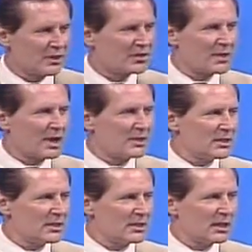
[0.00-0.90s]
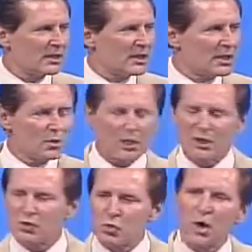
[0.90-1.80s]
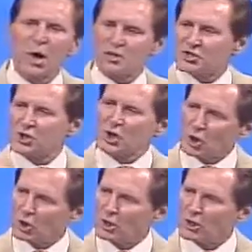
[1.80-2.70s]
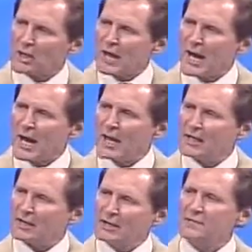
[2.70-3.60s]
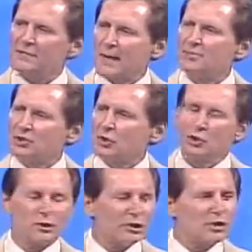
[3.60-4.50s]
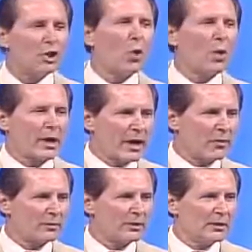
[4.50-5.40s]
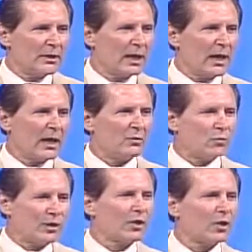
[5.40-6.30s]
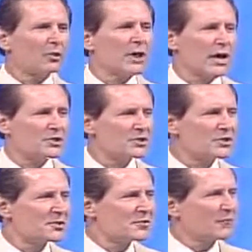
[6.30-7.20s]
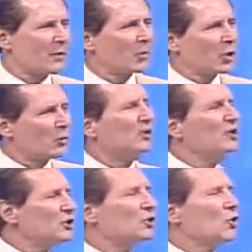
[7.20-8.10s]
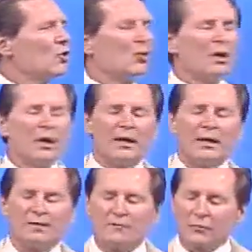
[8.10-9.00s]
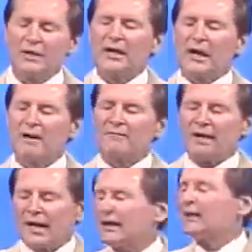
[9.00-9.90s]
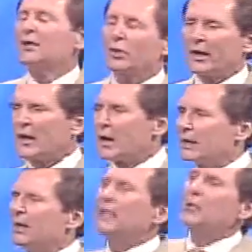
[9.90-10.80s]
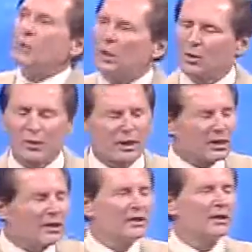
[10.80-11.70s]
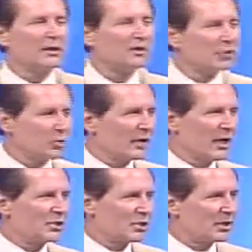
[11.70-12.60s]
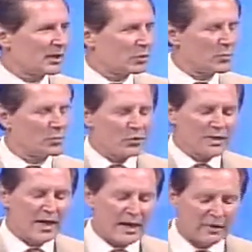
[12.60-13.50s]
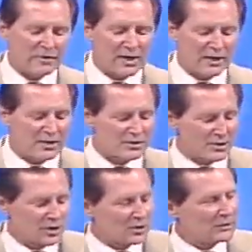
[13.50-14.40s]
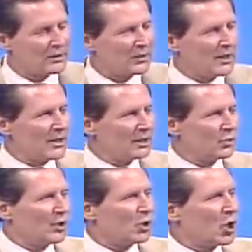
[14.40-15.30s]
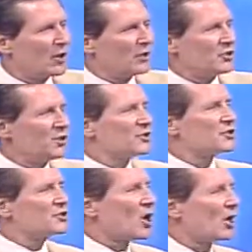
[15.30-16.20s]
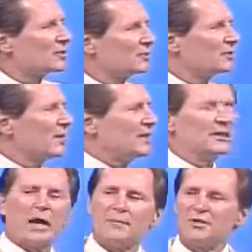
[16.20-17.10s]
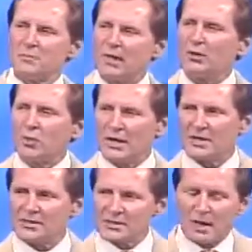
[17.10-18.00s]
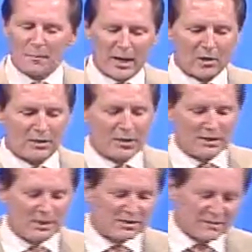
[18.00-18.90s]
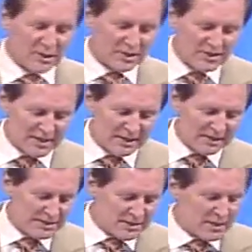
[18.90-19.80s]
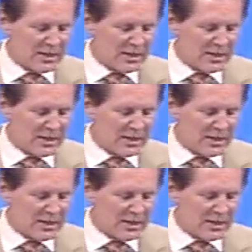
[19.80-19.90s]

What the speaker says: It's the idea that we can draw a circle and it leaves absolutely no one out. And within our own consciousness and framework, we need to know if we have anything going on anywhere with anything in creation that would put that outside the circle. You recall that Jesus talked many times in many ways about these various things.